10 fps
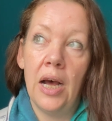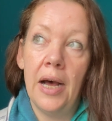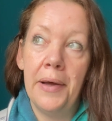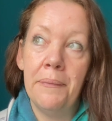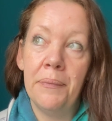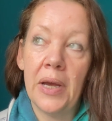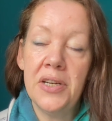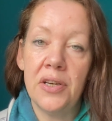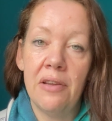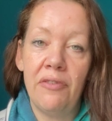I
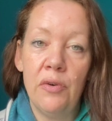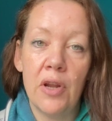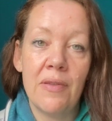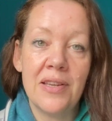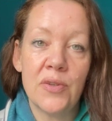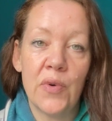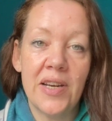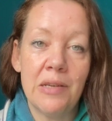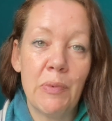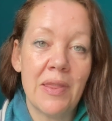don't know if you know this
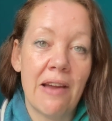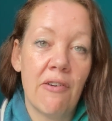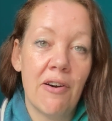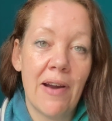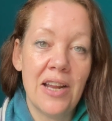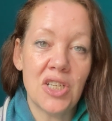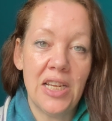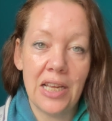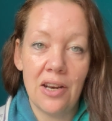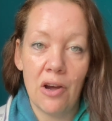already, but there are
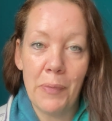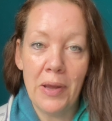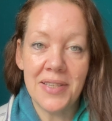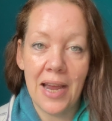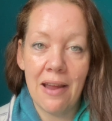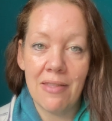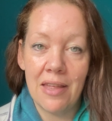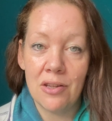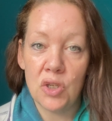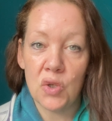actually canal boats out
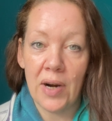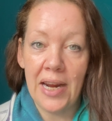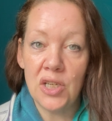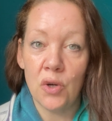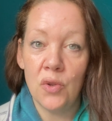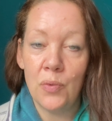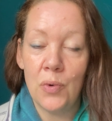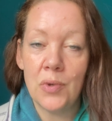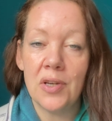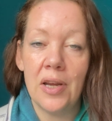there that trade on the
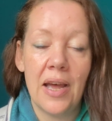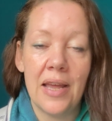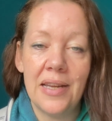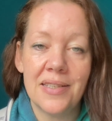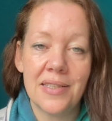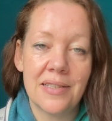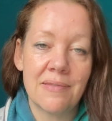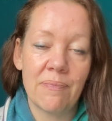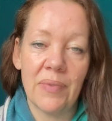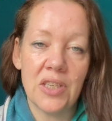water, and it's
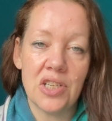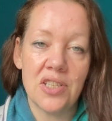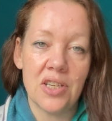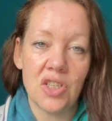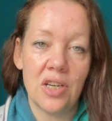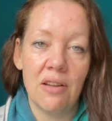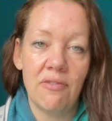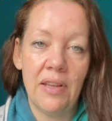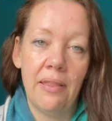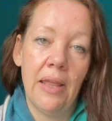just such a
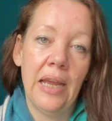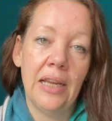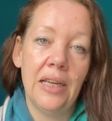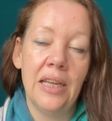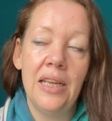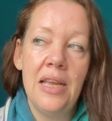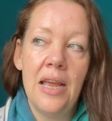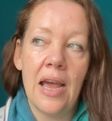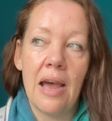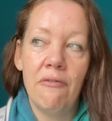lovely thing.
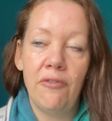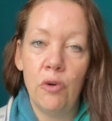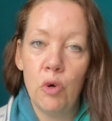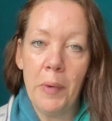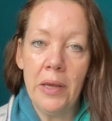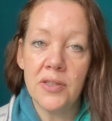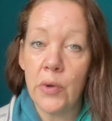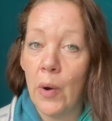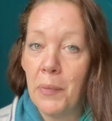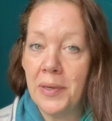And fuel boats
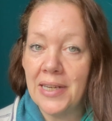go up and